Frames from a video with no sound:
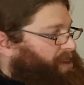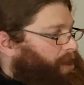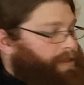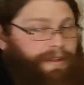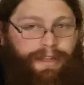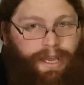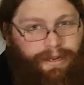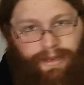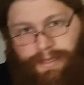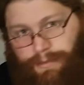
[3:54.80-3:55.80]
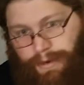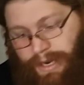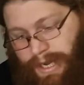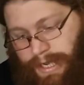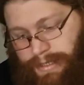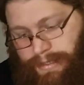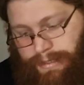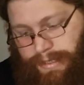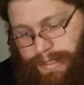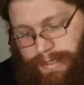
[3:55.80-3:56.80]
other than that, it's pretty nice.
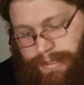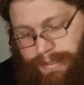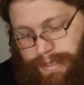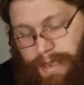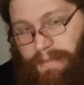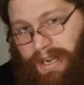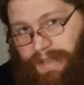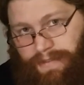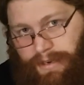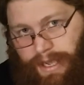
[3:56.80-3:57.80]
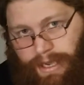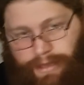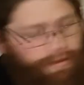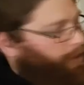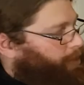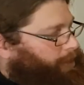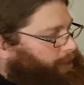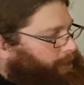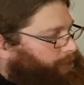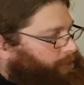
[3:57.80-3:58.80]
I might even take it on
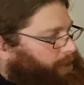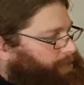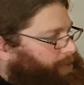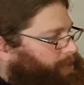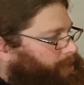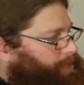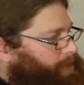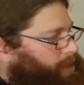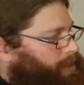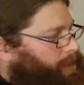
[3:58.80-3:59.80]
a Drachenfest or something.